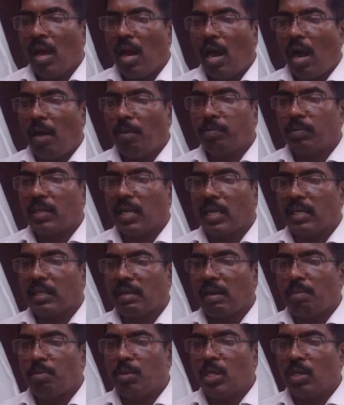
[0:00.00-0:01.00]

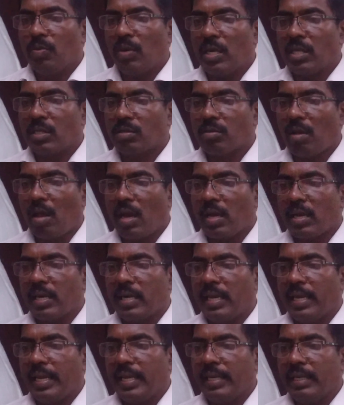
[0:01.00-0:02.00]
Often communal
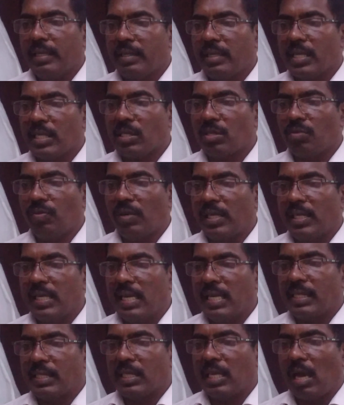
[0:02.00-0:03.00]
sloganeering is
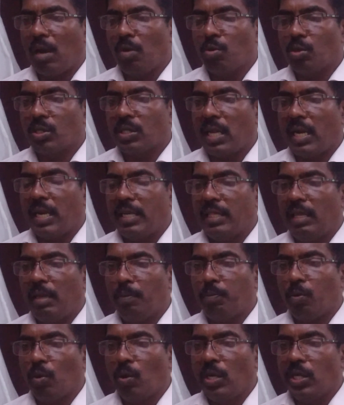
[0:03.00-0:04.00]
witnessed outside
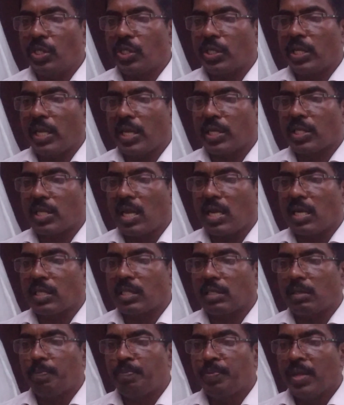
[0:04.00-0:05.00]
the police
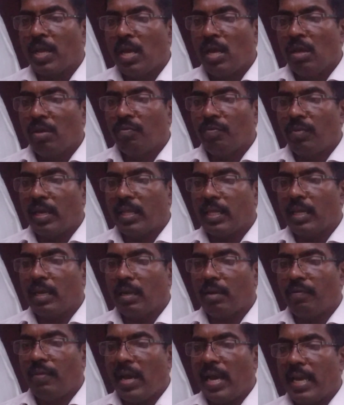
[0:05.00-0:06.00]
stations where
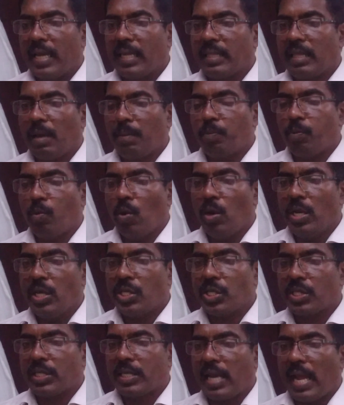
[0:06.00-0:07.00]
the, where the
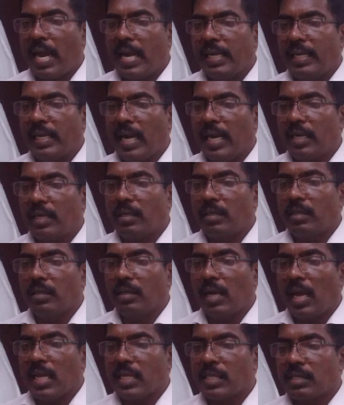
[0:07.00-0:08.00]
police stand
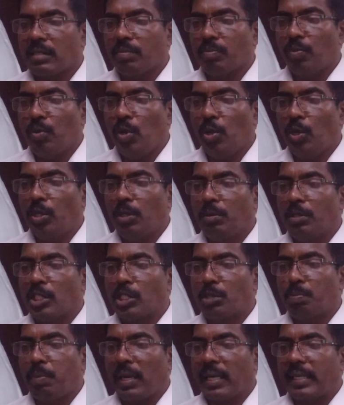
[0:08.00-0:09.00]
as mute
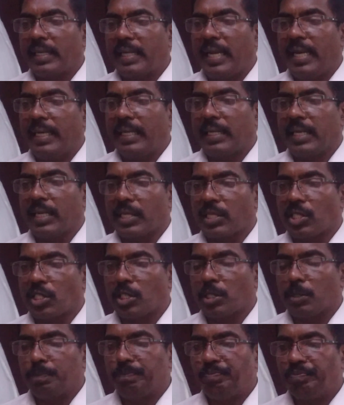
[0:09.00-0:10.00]

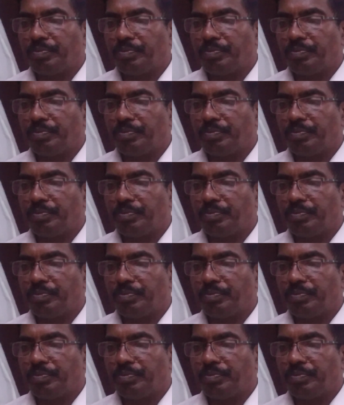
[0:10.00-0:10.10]
spectators.